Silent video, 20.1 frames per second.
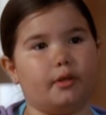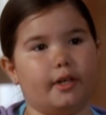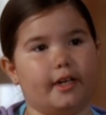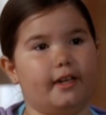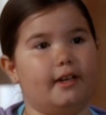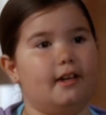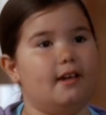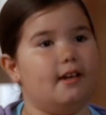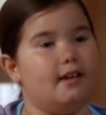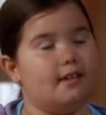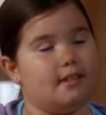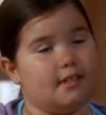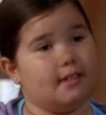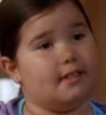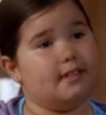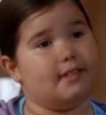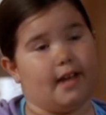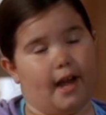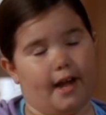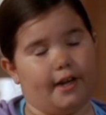Bree
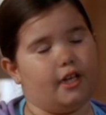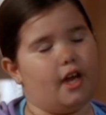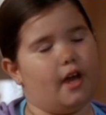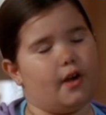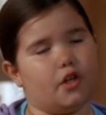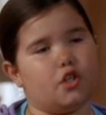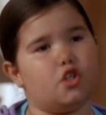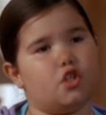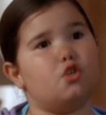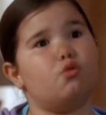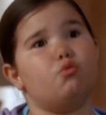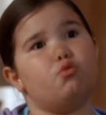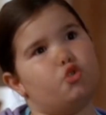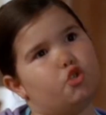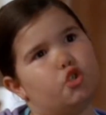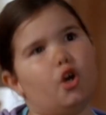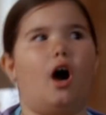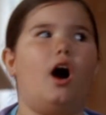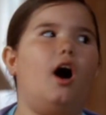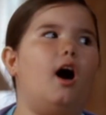since Daddy got his new
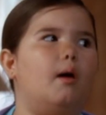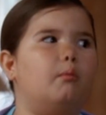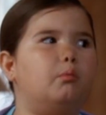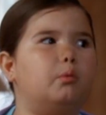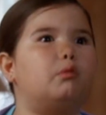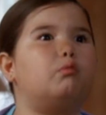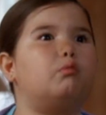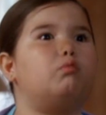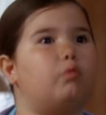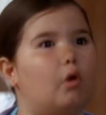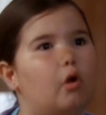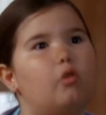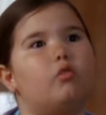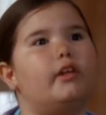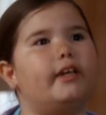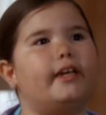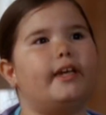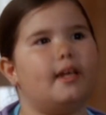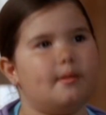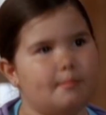job, we're
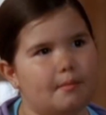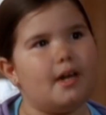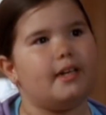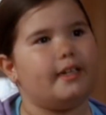rolling in